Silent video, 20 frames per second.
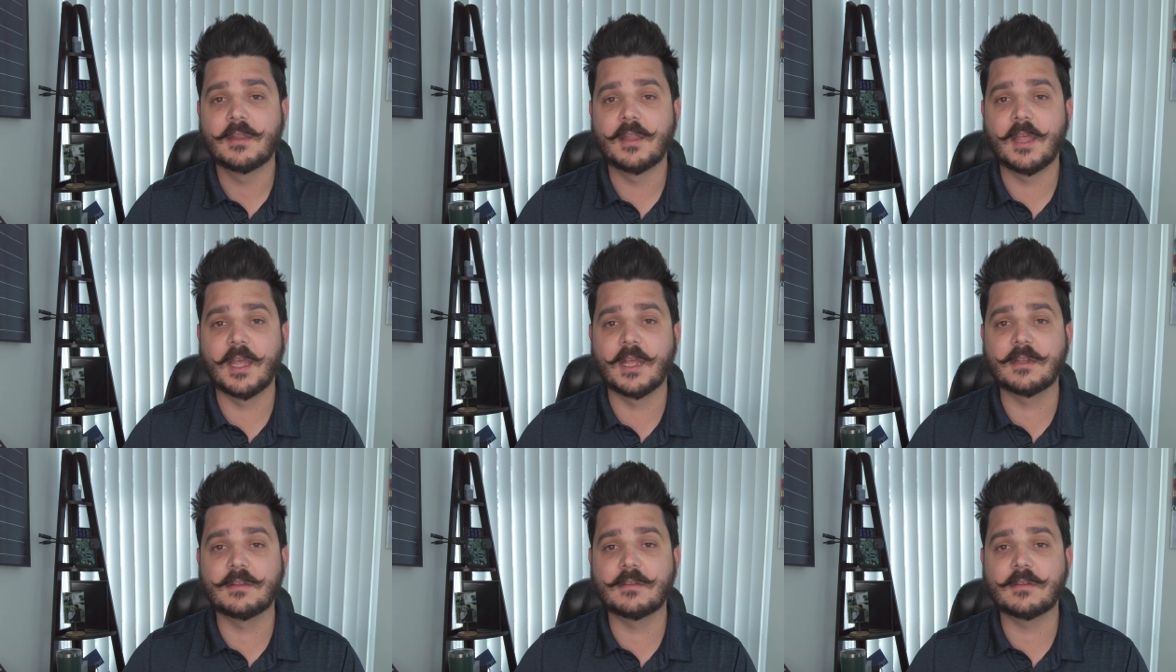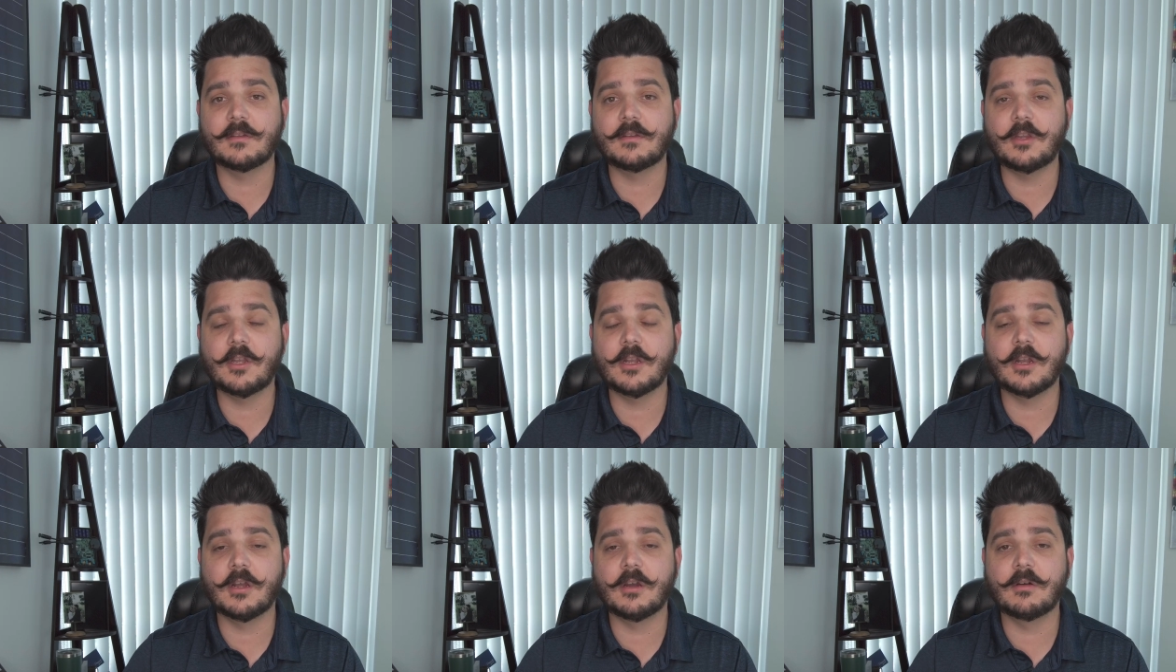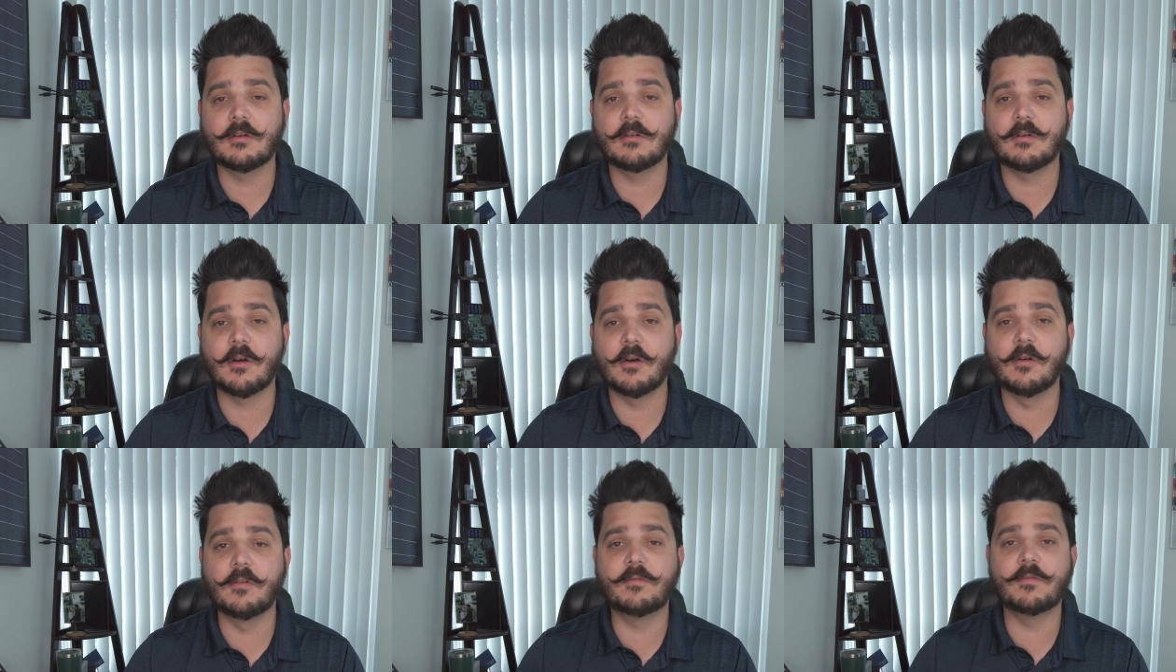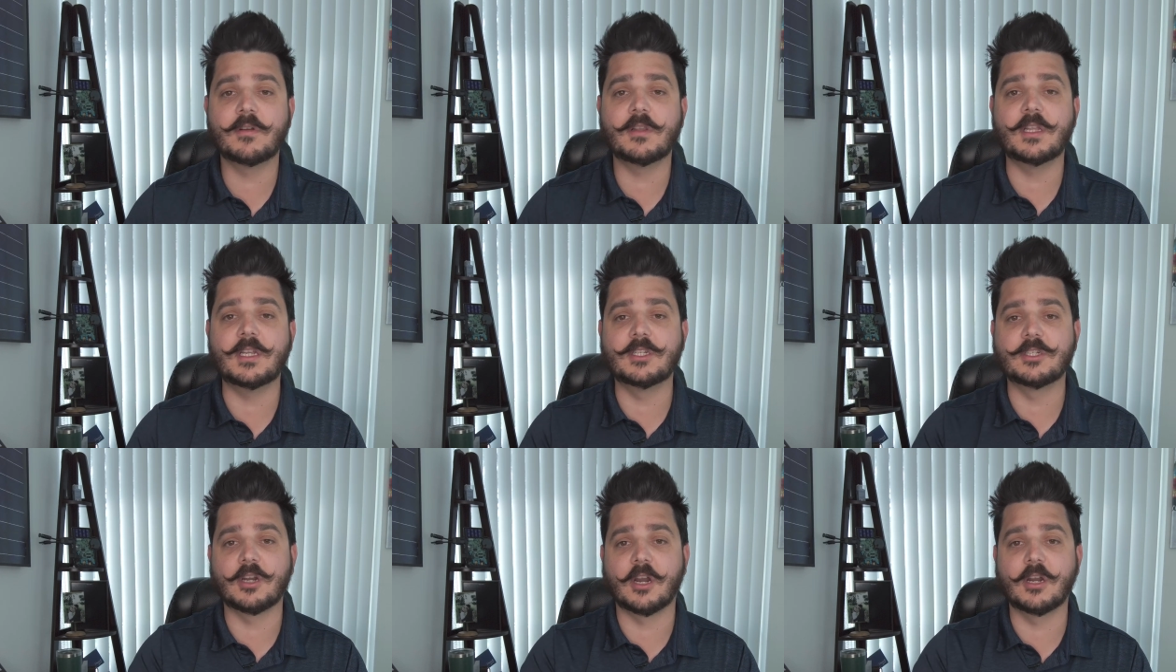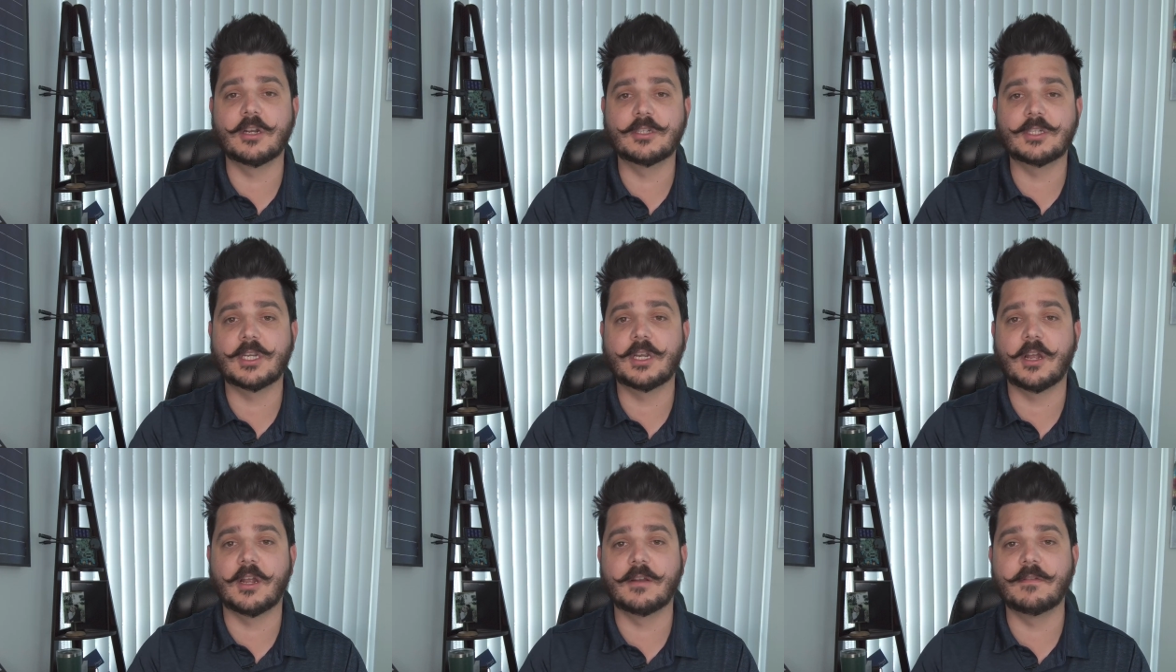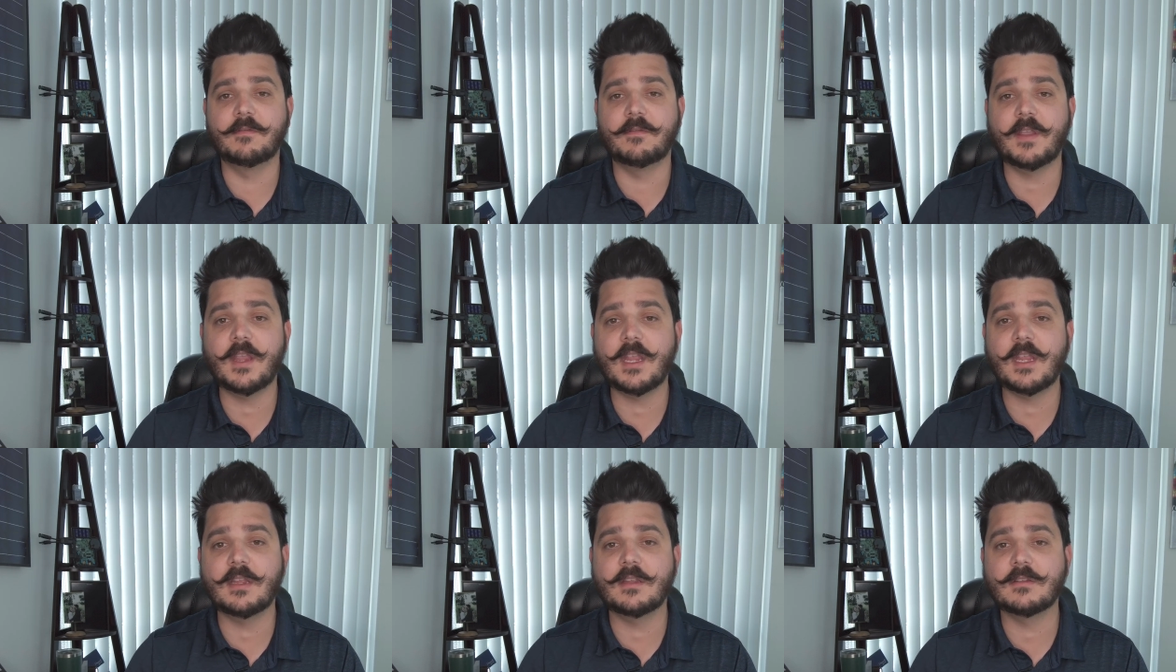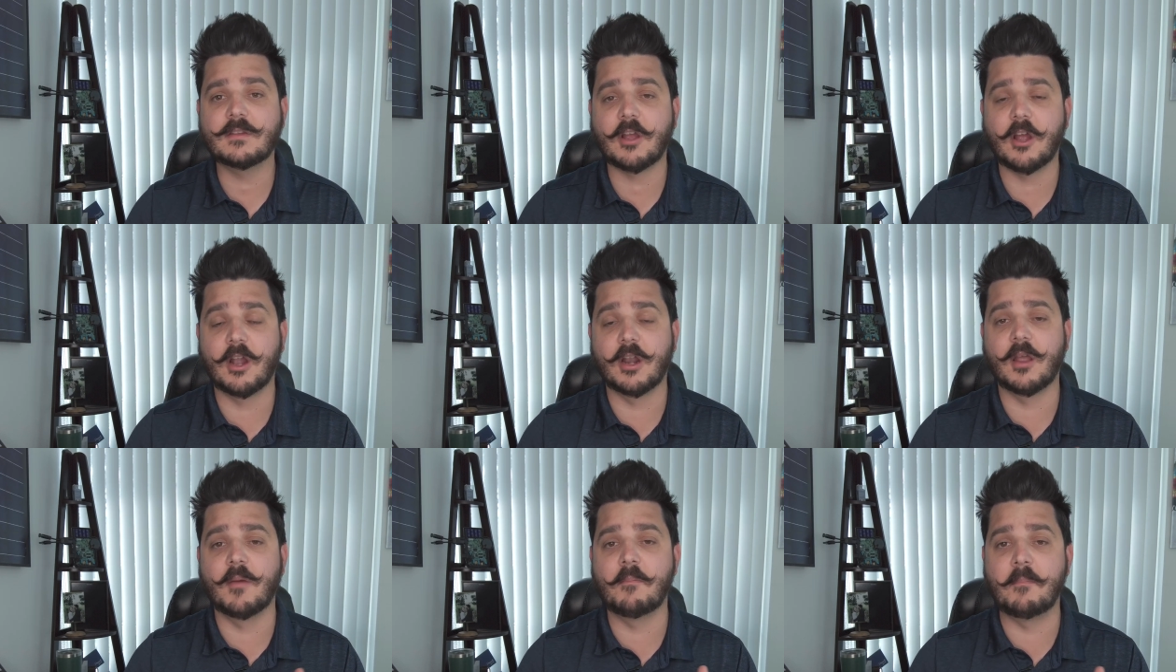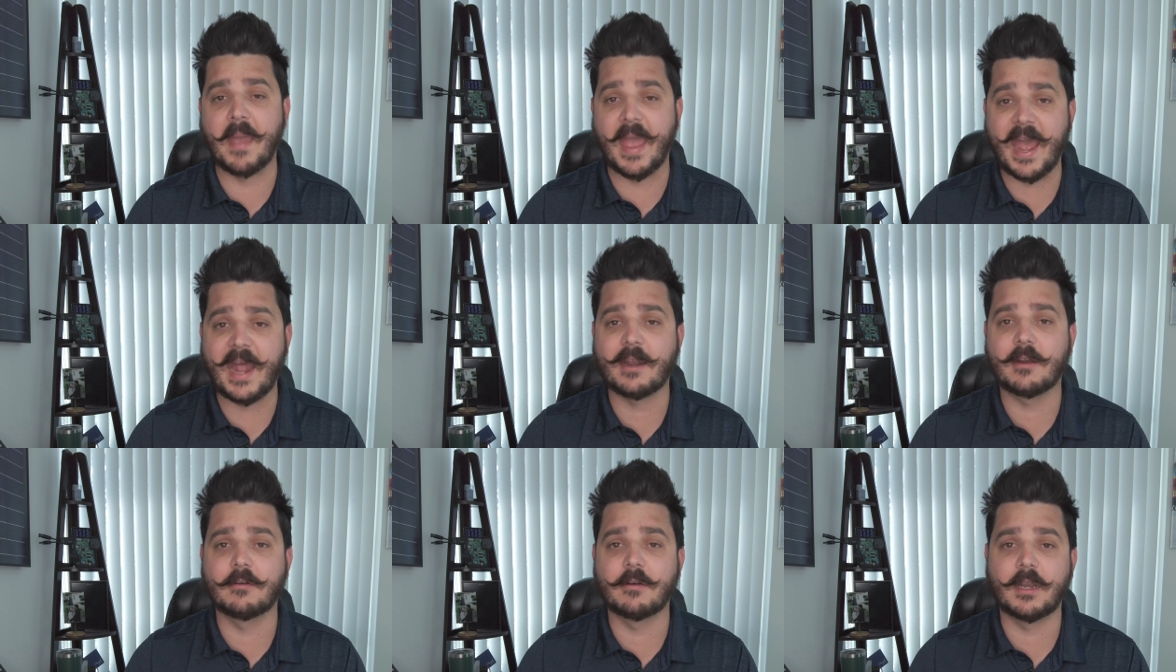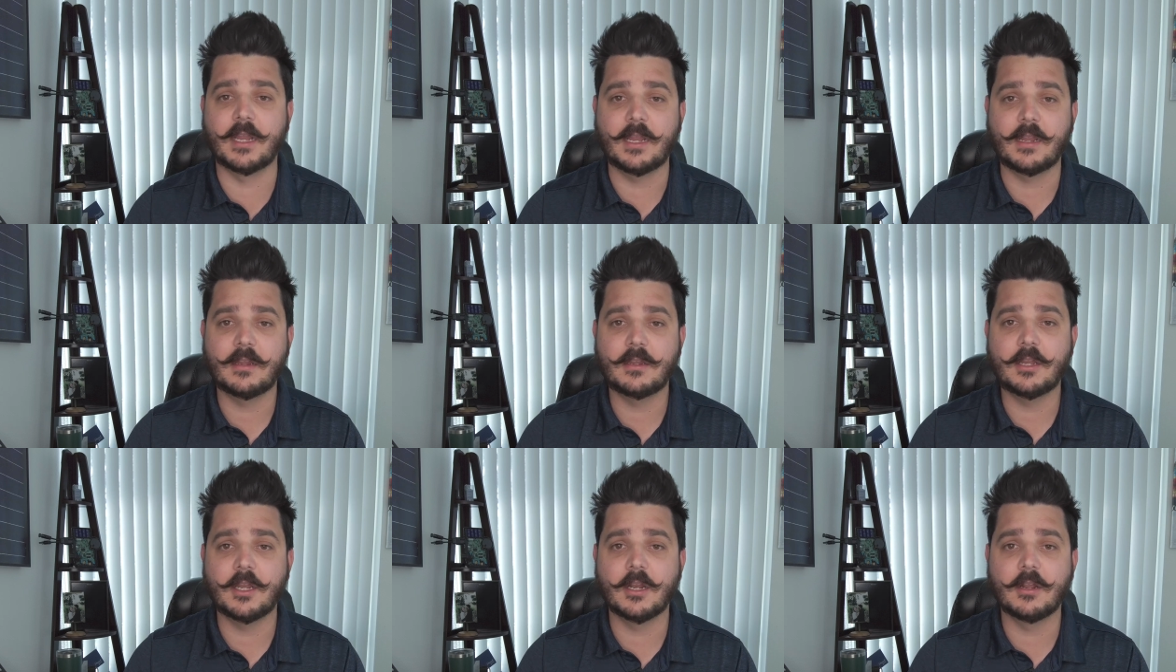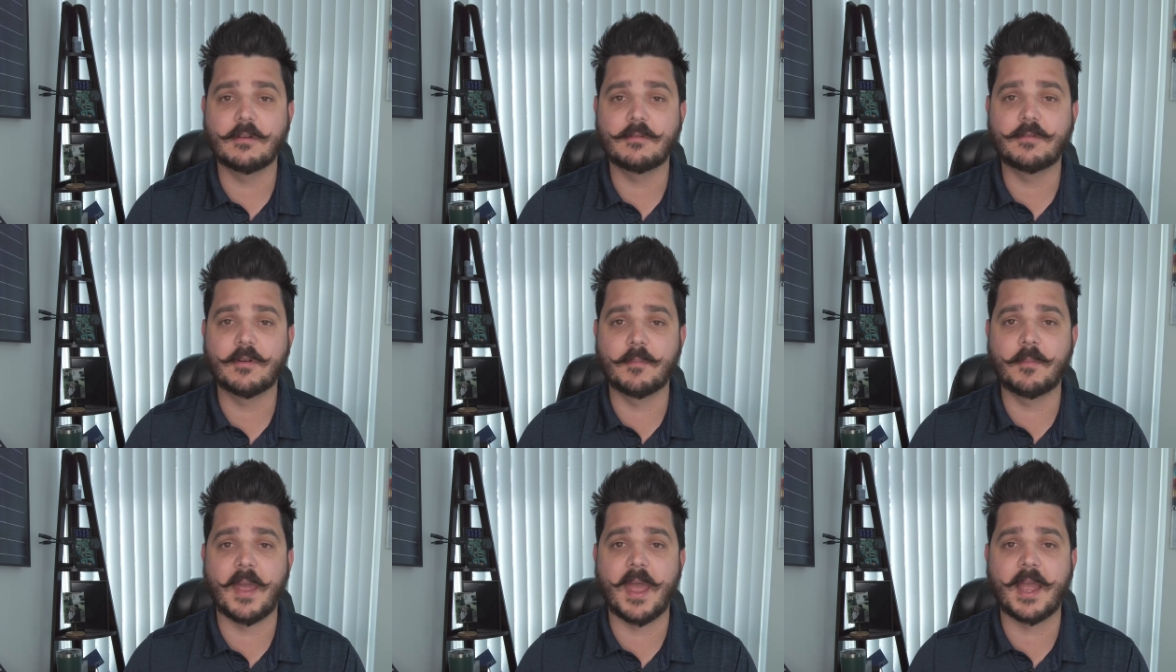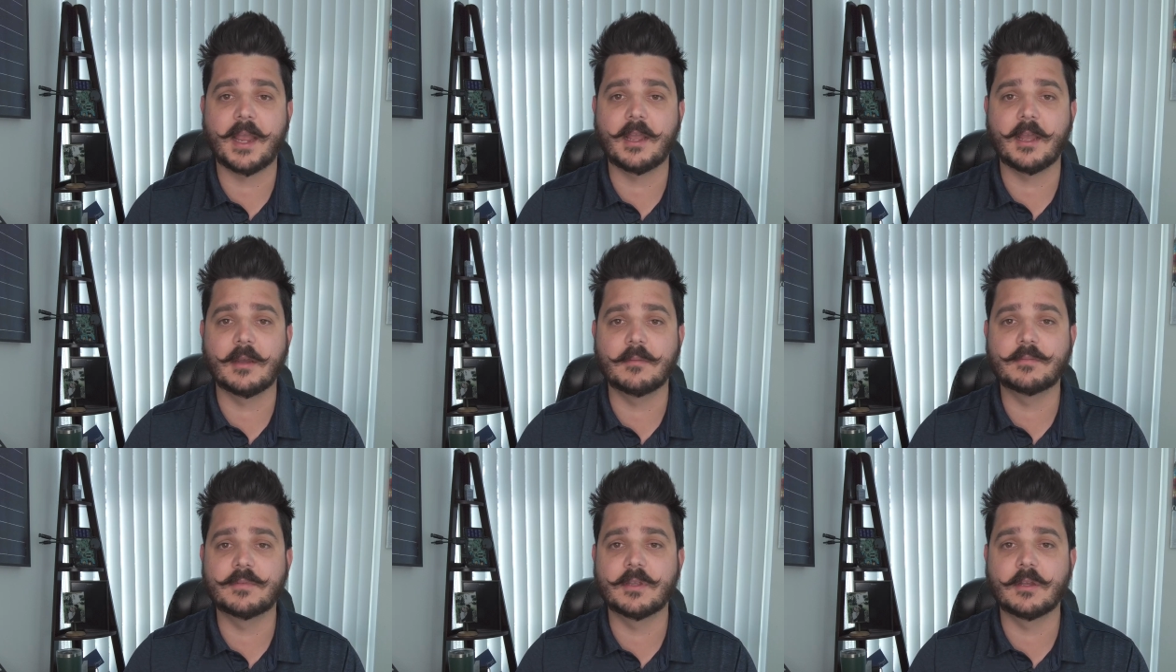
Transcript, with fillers: that's, you know, overly charging on fees on a battery, you know, for backup.